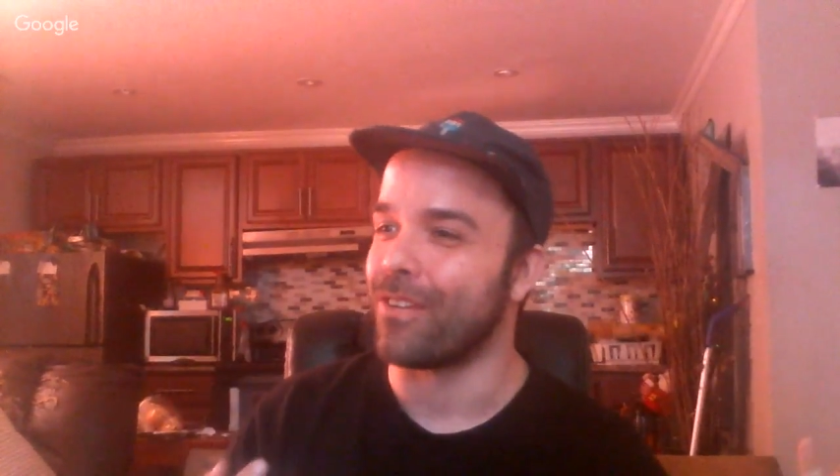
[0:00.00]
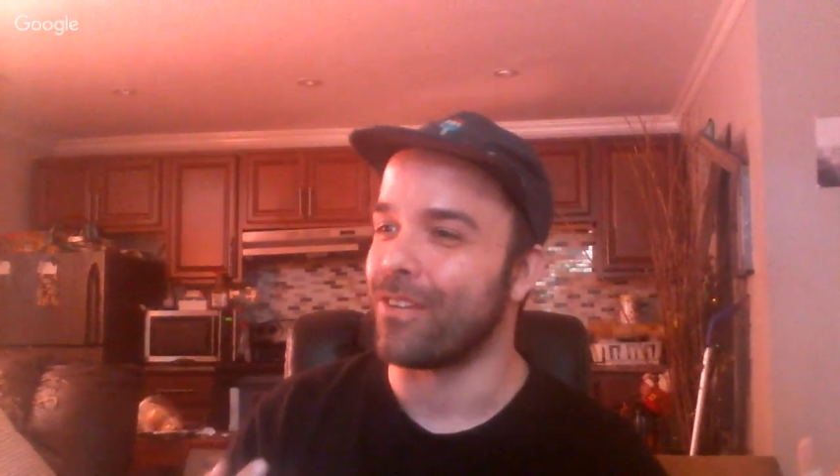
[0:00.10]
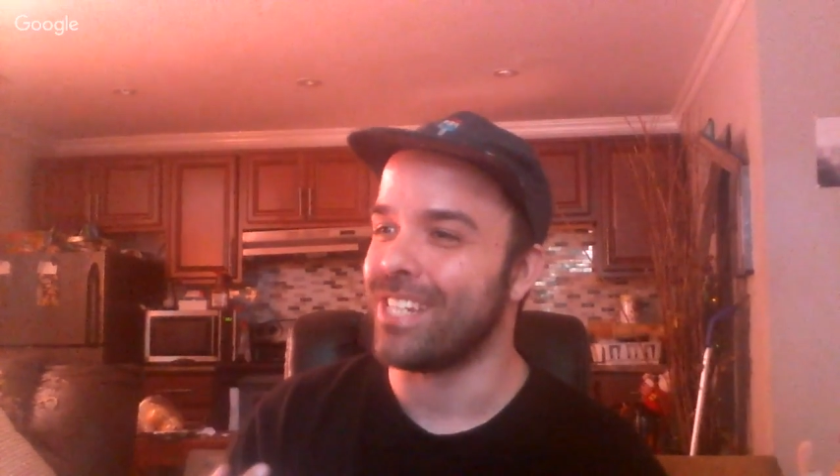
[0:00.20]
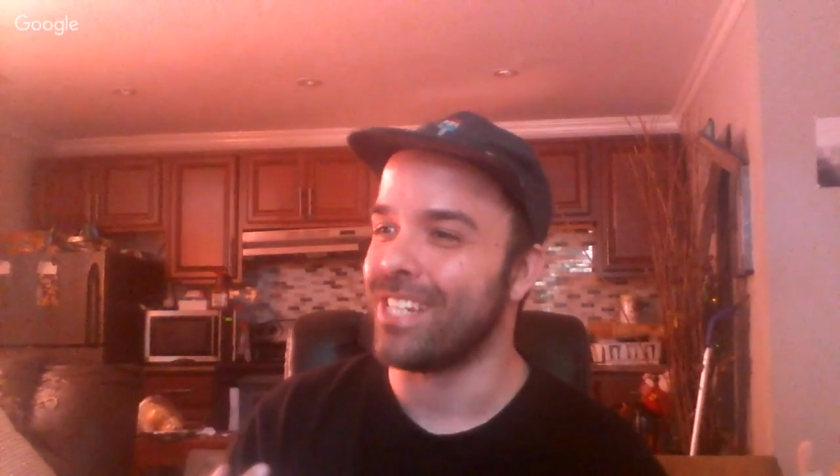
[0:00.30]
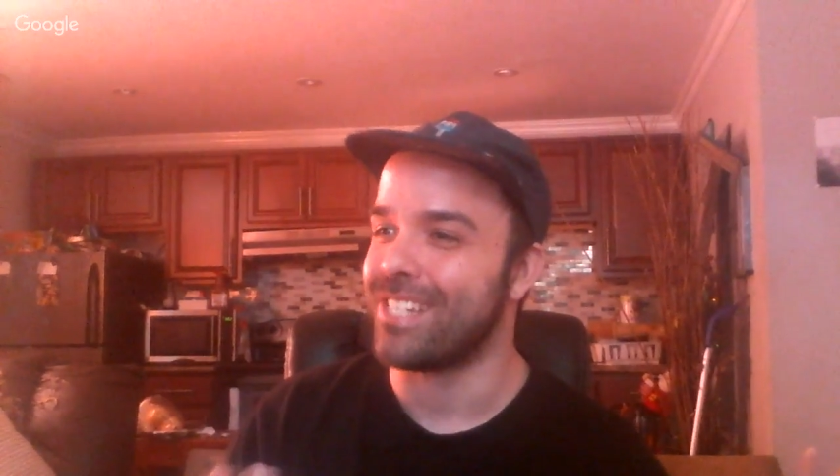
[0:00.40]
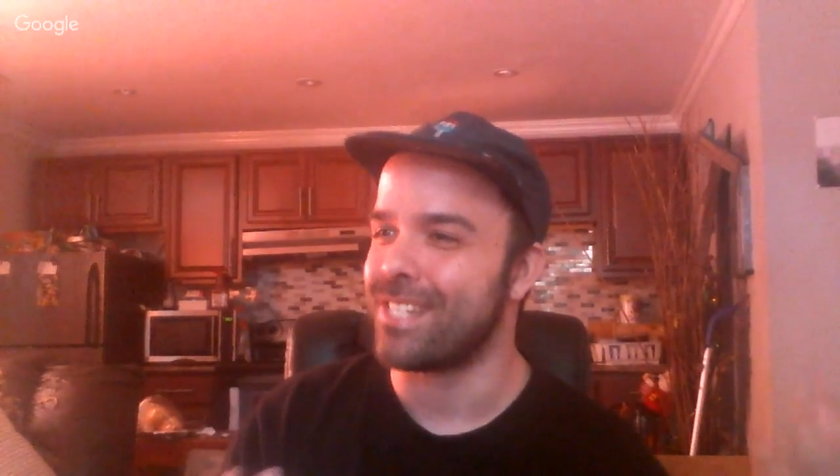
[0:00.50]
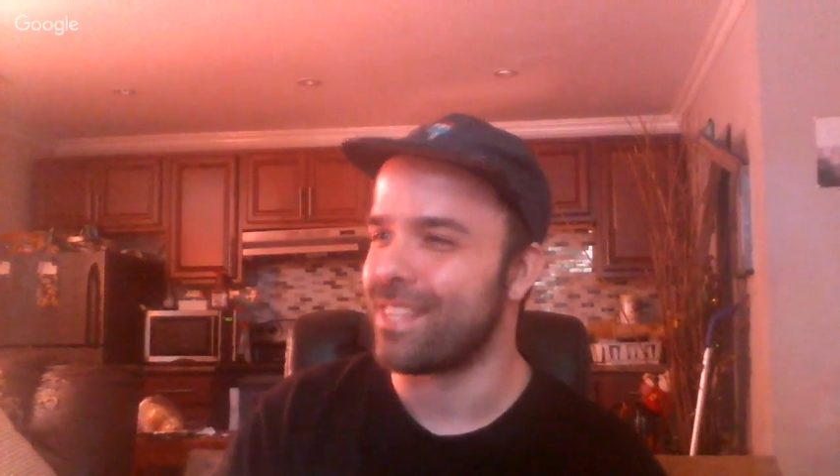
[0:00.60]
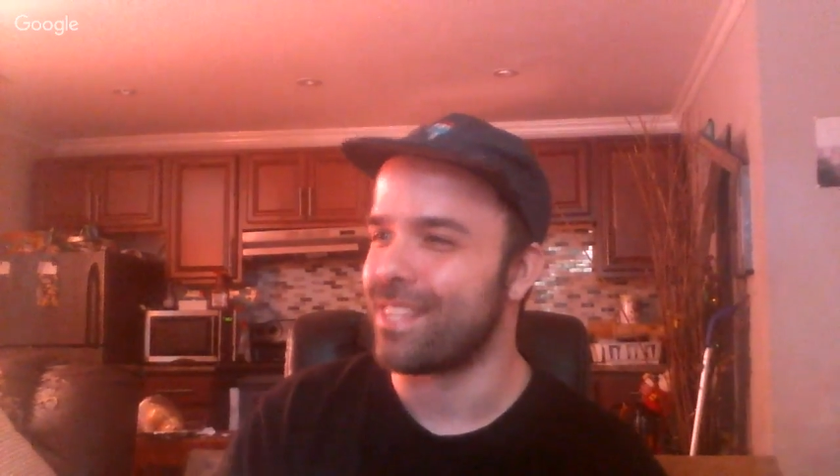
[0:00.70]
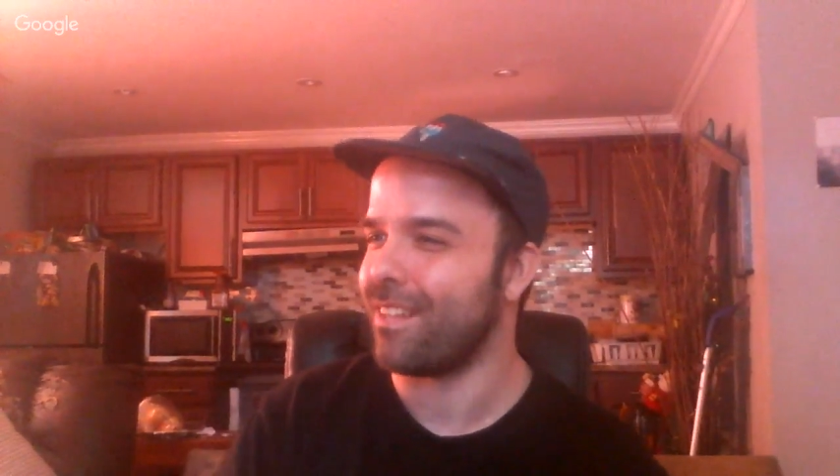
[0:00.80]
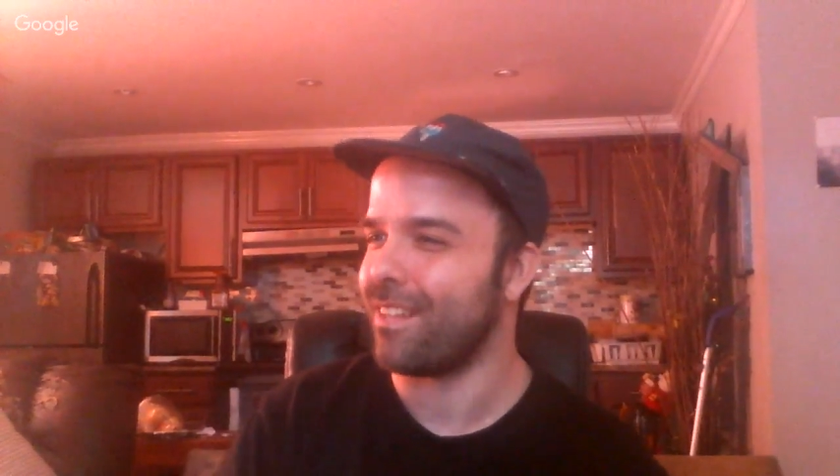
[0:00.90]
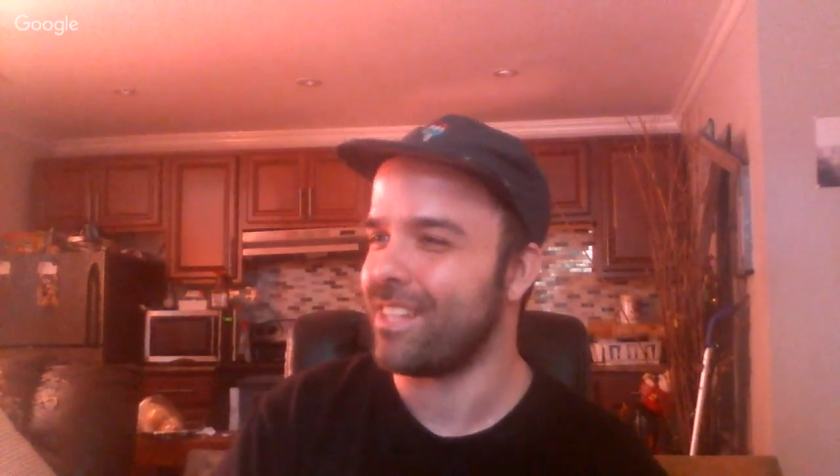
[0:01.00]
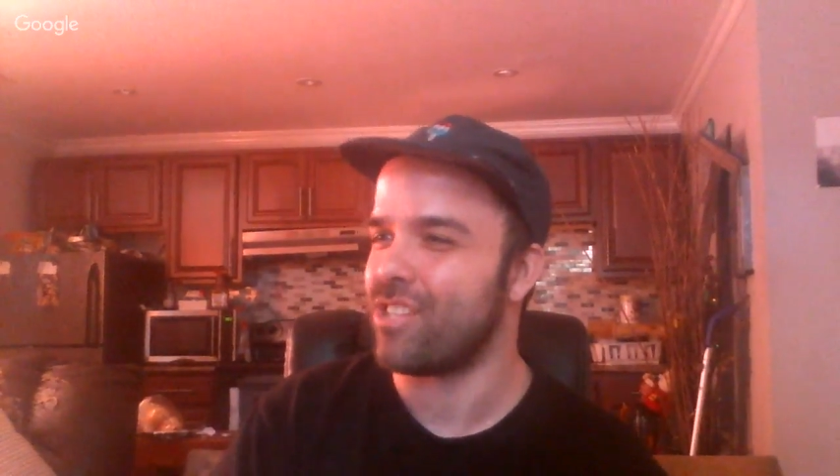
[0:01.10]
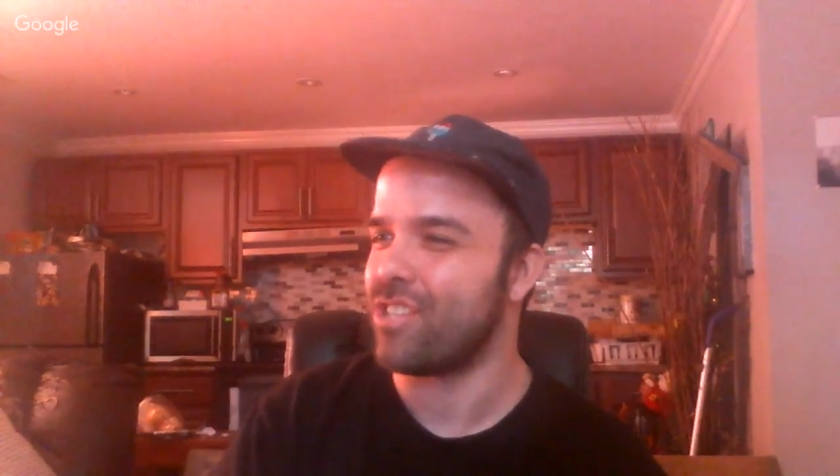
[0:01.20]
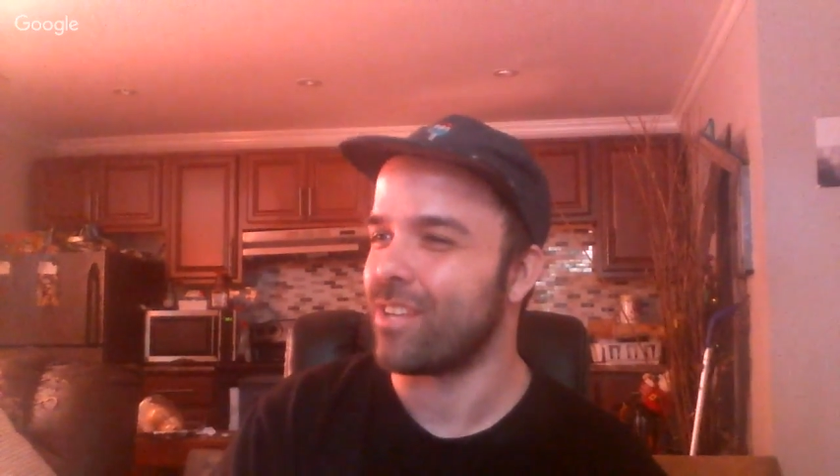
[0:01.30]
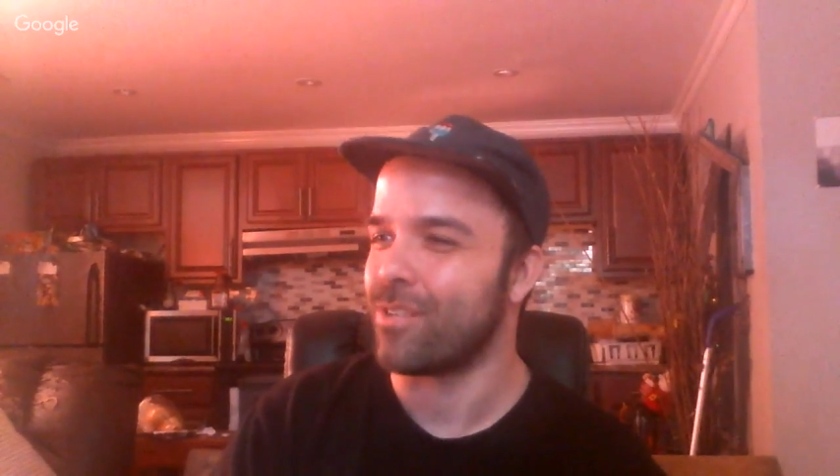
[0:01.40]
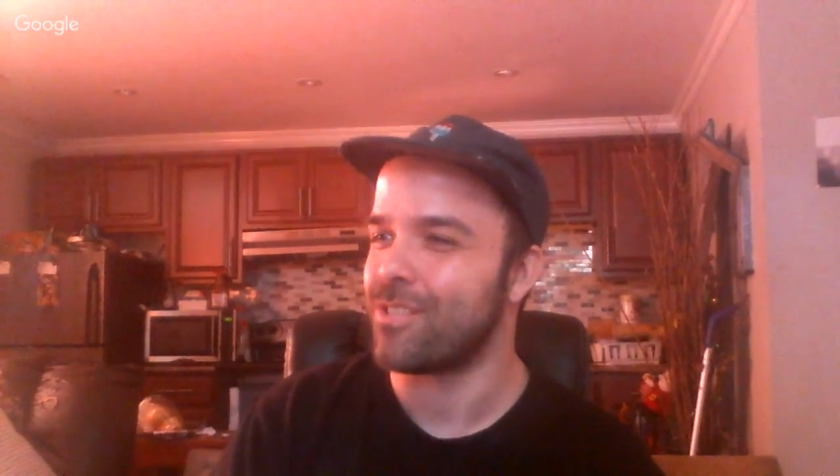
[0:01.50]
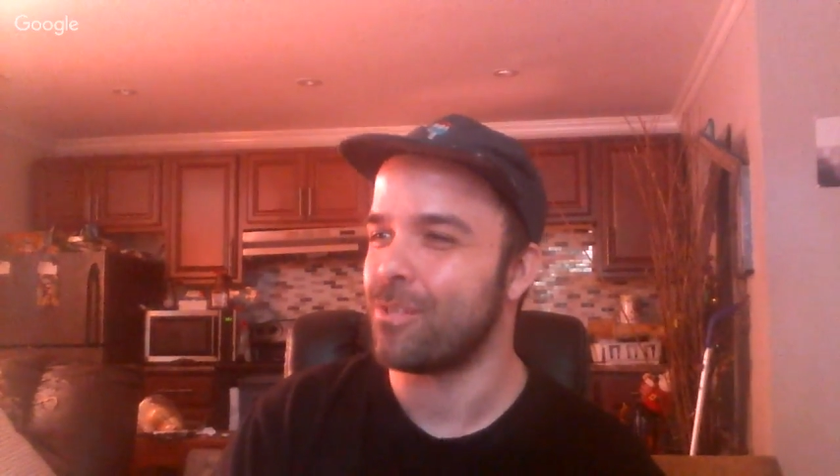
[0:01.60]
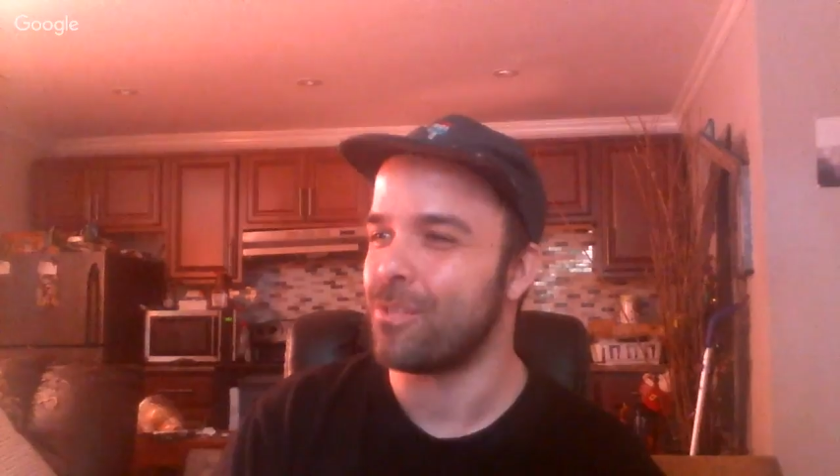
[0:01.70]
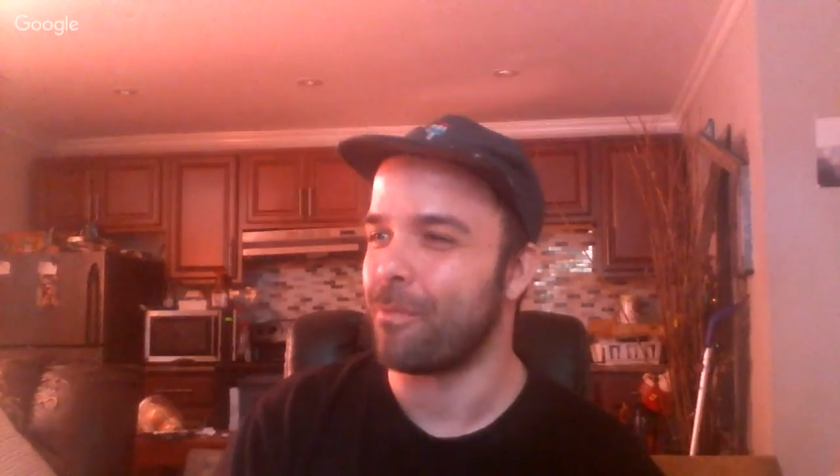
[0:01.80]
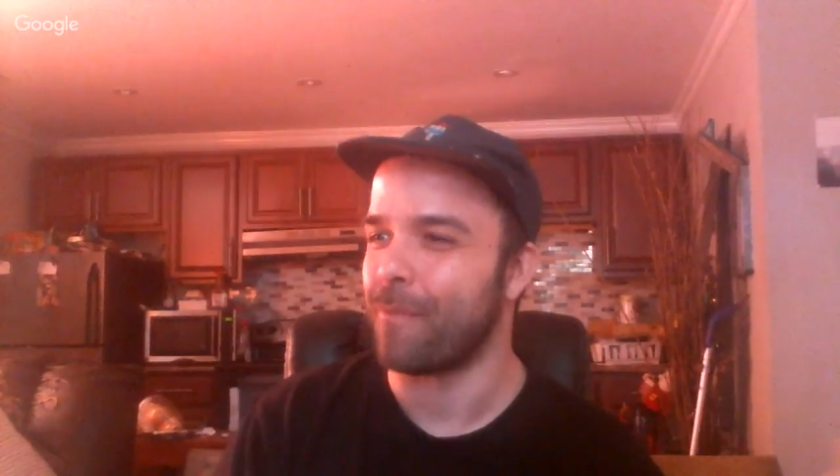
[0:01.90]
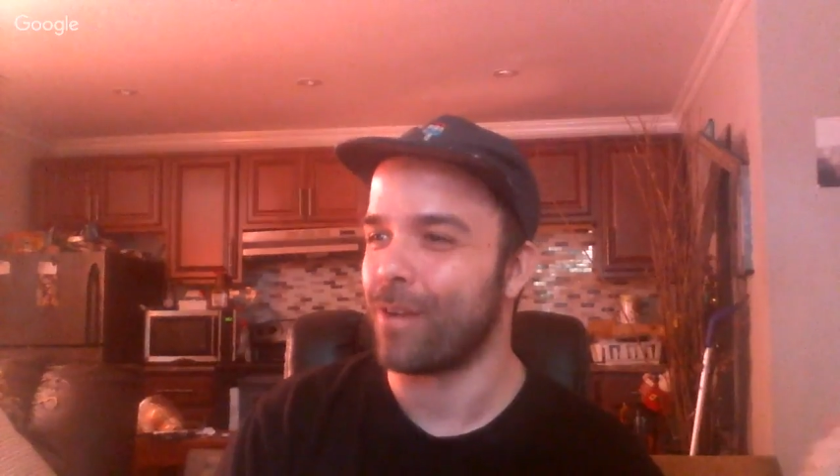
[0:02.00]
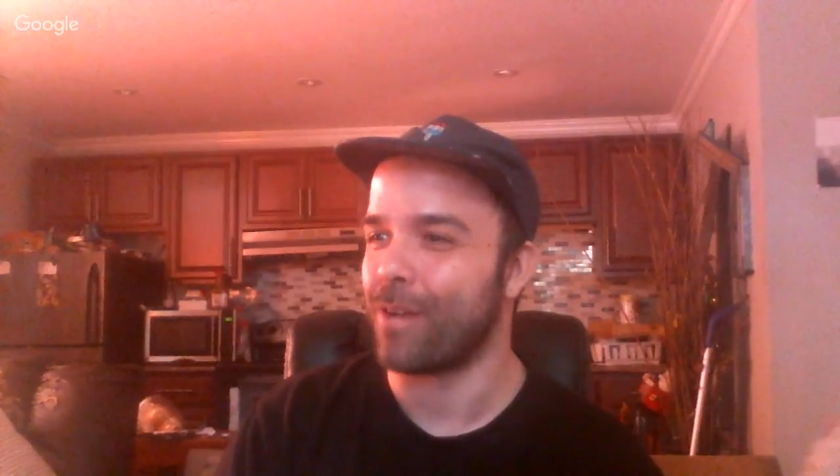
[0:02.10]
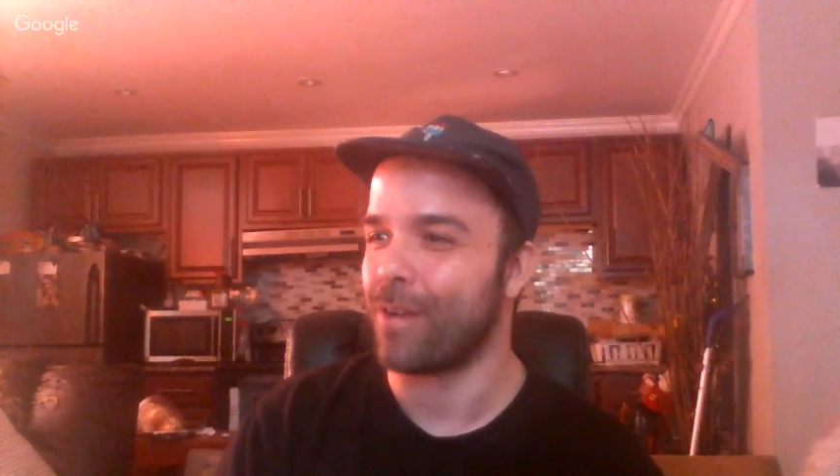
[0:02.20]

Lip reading: He does the jingle to Super Mario,